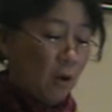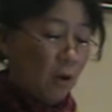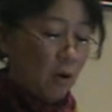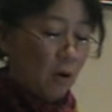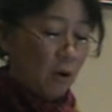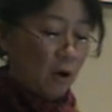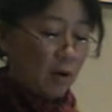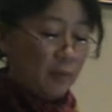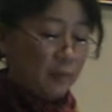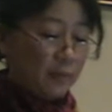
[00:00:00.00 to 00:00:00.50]

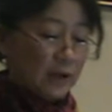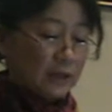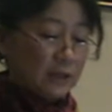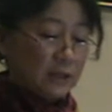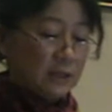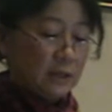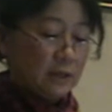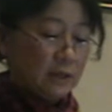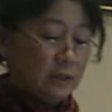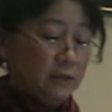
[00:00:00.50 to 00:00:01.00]
or on
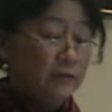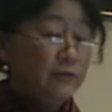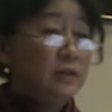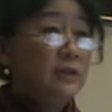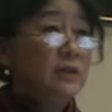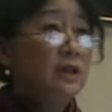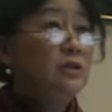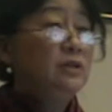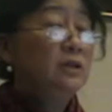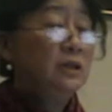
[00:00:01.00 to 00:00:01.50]
practicing
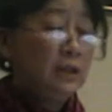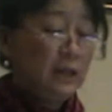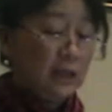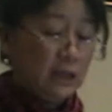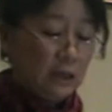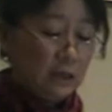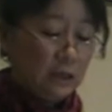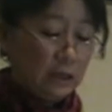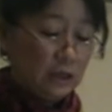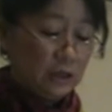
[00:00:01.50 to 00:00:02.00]
conversation in
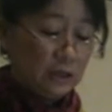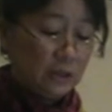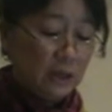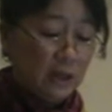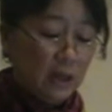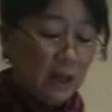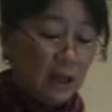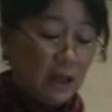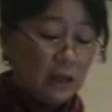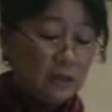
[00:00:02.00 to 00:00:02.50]
English,
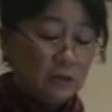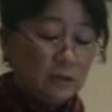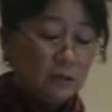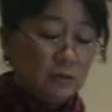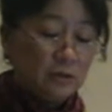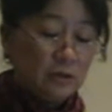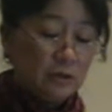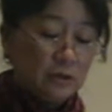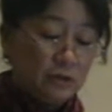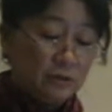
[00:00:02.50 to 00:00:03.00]
as
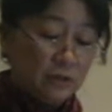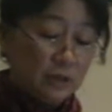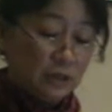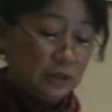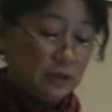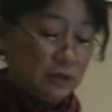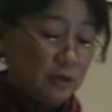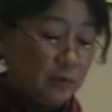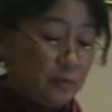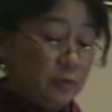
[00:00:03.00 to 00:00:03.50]
those are the
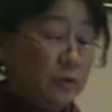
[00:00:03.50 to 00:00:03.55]
traditional